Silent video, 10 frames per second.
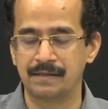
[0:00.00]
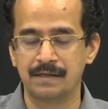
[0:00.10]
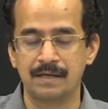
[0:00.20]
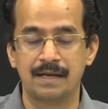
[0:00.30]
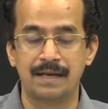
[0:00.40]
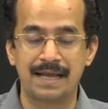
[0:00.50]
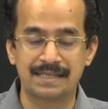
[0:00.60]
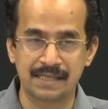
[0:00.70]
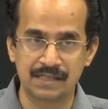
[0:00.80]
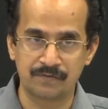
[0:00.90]
Thanks to the
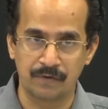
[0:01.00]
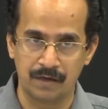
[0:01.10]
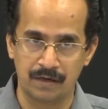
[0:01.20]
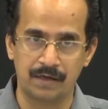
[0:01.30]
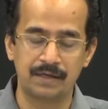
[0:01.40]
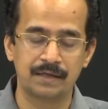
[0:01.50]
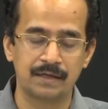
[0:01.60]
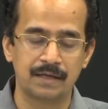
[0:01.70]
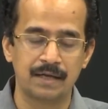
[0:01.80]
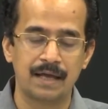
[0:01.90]
implementation of
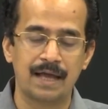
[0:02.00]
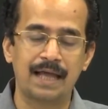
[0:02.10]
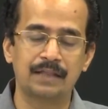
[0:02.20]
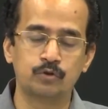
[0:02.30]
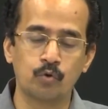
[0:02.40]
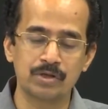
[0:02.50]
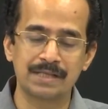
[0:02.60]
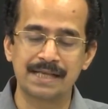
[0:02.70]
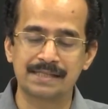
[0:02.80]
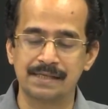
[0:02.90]
those learning,
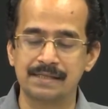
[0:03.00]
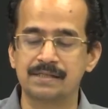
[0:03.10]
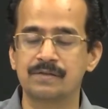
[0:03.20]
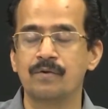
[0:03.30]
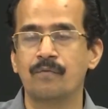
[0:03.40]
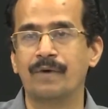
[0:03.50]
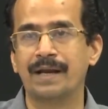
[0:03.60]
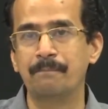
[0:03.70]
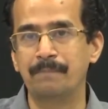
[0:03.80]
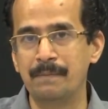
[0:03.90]
seven
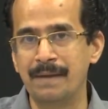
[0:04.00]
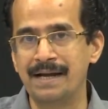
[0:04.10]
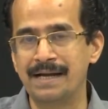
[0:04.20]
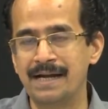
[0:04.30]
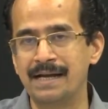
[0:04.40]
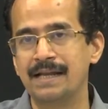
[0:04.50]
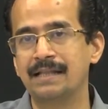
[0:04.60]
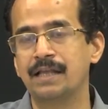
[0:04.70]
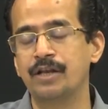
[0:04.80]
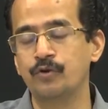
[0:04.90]
fifty-seven and seven
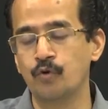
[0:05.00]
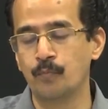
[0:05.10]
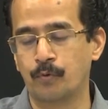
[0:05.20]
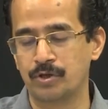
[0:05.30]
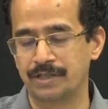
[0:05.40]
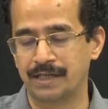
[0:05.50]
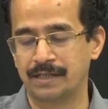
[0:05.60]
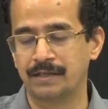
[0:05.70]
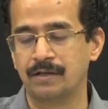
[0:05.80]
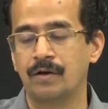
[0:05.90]
sixty-seven became
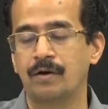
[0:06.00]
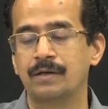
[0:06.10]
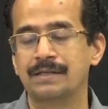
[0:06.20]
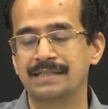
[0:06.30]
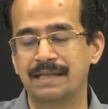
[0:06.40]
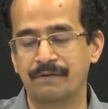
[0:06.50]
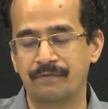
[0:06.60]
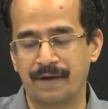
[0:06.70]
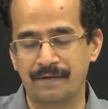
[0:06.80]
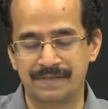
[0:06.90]
very successful
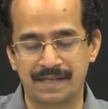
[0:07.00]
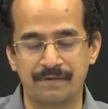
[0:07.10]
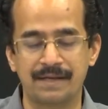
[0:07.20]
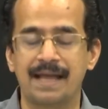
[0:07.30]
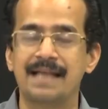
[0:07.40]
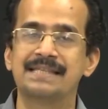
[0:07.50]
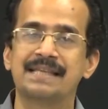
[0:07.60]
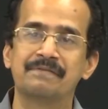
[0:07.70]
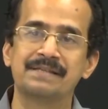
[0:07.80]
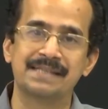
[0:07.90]
project for the
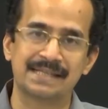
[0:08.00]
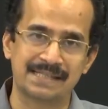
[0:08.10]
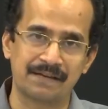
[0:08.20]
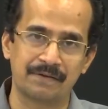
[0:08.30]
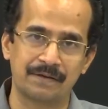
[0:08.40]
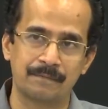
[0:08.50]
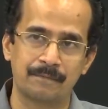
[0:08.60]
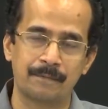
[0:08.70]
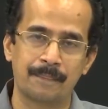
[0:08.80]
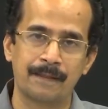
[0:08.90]
Boeing.
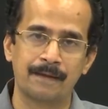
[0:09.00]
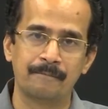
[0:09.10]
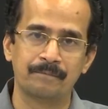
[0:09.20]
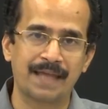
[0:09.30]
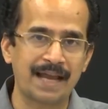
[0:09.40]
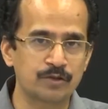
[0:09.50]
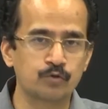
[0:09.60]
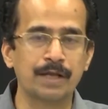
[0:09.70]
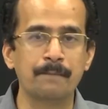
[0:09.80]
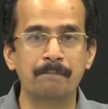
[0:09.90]
So, these are the
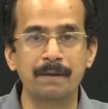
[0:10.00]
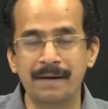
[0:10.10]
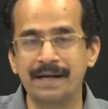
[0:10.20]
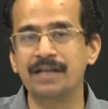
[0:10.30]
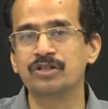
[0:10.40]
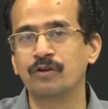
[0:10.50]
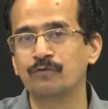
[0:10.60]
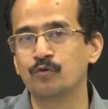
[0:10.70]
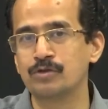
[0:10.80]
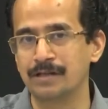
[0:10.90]
examples which
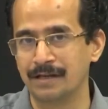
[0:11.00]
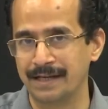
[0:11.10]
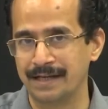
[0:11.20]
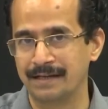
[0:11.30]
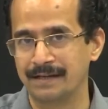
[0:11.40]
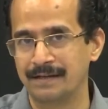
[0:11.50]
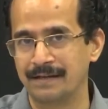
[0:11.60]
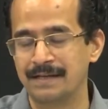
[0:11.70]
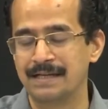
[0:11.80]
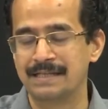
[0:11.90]
suggest that
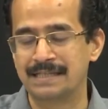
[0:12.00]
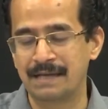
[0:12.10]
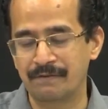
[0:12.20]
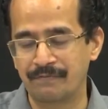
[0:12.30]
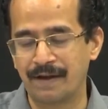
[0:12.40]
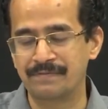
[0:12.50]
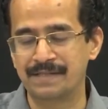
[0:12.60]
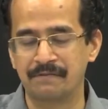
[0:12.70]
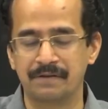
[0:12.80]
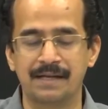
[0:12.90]
learning need
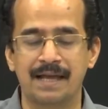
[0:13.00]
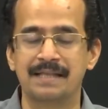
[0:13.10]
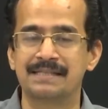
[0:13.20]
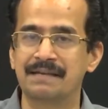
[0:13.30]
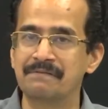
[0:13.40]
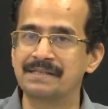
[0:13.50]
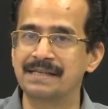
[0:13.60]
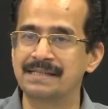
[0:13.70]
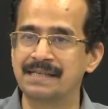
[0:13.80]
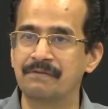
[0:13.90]
not
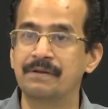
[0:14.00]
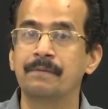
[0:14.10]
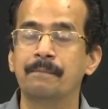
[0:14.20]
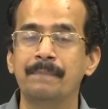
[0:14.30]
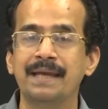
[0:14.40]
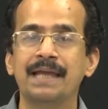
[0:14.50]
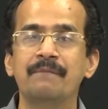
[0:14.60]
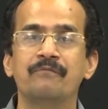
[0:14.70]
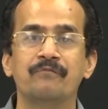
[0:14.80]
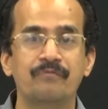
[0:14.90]
necessarily be
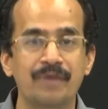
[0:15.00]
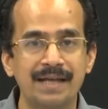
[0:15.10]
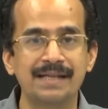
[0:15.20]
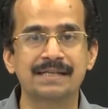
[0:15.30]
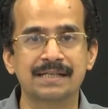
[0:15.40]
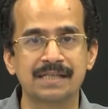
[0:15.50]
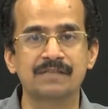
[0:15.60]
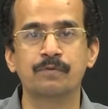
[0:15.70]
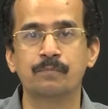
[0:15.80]
based on